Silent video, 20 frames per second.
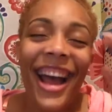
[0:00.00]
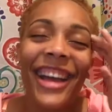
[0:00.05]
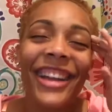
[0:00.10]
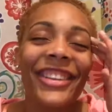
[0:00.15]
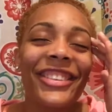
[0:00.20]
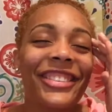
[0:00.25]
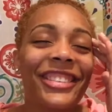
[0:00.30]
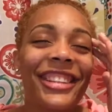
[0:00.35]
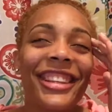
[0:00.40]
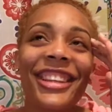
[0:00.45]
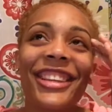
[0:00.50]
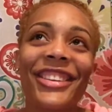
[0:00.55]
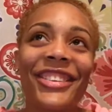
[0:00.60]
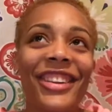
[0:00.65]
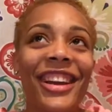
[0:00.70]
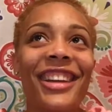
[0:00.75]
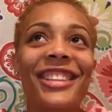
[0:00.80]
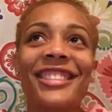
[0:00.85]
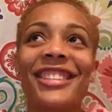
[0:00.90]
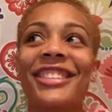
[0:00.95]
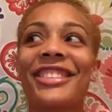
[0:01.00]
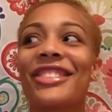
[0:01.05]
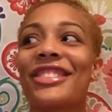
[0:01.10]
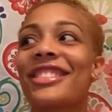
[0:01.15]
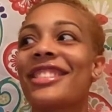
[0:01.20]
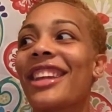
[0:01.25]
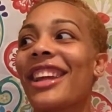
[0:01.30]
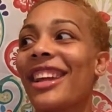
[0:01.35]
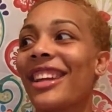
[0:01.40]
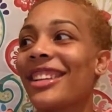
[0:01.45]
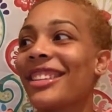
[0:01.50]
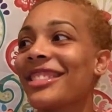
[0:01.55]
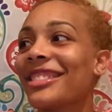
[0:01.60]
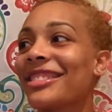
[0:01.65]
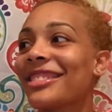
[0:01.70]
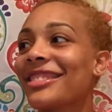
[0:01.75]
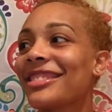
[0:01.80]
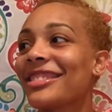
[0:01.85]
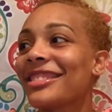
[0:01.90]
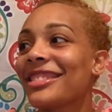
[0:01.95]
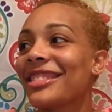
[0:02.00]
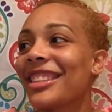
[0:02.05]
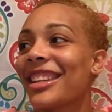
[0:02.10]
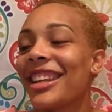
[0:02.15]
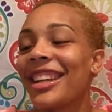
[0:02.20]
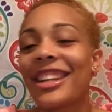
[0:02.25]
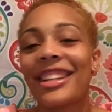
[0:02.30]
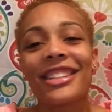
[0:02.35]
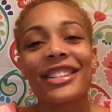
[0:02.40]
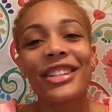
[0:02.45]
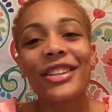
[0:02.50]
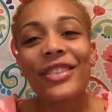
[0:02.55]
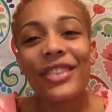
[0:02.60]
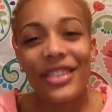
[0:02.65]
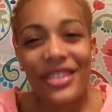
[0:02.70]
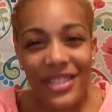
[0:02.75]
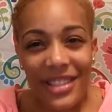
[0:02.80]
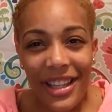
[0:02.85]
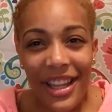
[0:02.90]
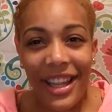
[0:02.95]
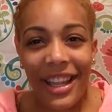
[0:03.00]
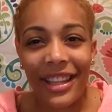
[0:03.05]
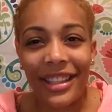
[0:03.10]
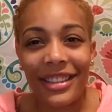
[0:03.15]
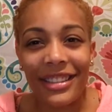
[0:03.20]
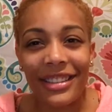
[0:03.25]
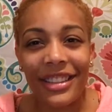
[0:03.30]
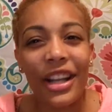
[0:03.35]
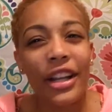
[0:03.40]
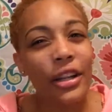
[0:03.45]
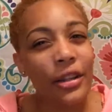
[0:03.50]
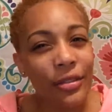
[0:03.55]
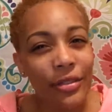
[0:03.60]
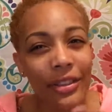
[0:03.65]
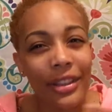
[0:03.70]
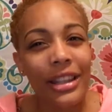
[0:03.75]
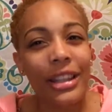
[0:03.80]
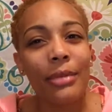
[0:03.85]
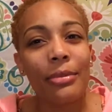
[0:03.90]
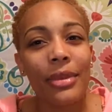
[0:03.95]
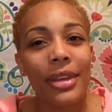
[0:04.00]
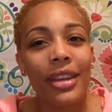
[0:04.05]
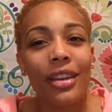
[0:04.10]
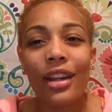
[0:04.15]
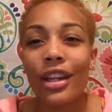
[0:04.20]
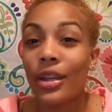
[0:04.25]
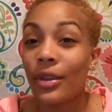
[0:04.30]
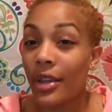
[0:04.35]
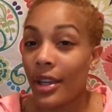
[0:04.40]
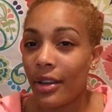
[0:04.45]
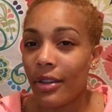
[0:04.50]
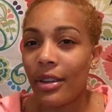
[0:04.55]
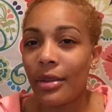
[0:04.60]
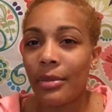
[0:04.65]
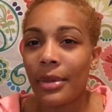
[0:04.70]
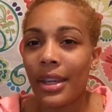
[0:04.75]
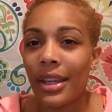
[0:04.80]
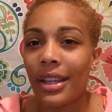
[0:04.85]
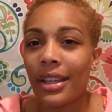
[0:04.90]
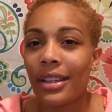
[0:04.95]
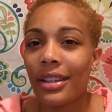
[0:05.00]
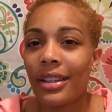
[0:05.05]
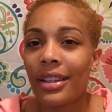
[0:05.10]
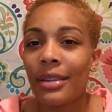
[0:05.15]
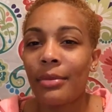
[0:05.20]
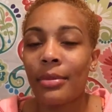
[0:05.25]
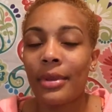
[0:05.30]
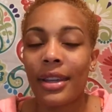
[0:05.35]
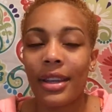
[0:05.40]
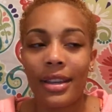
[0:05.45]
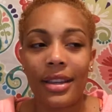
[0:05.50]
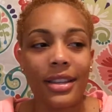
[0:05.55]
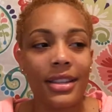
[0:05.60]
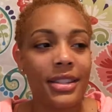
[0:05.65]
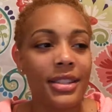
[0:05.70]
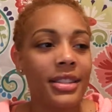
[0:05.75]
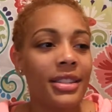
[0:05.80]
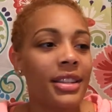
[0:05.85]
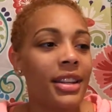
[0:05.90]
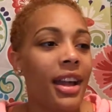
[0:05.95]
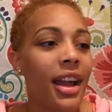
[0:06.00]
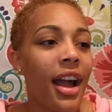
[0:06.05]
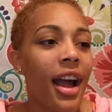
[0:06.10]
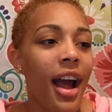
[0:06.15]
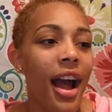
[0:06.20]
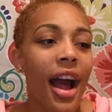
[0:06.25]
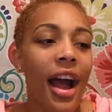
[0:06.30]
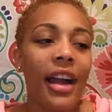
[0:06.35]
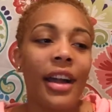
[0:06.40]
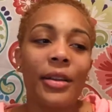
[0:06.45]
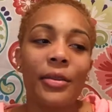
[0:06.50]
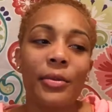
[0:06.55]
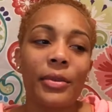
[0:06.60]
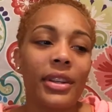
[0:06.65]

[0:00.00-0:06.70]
don't think you guys understand. Do you understand? Are you feeling me? Are you hearing me? Because I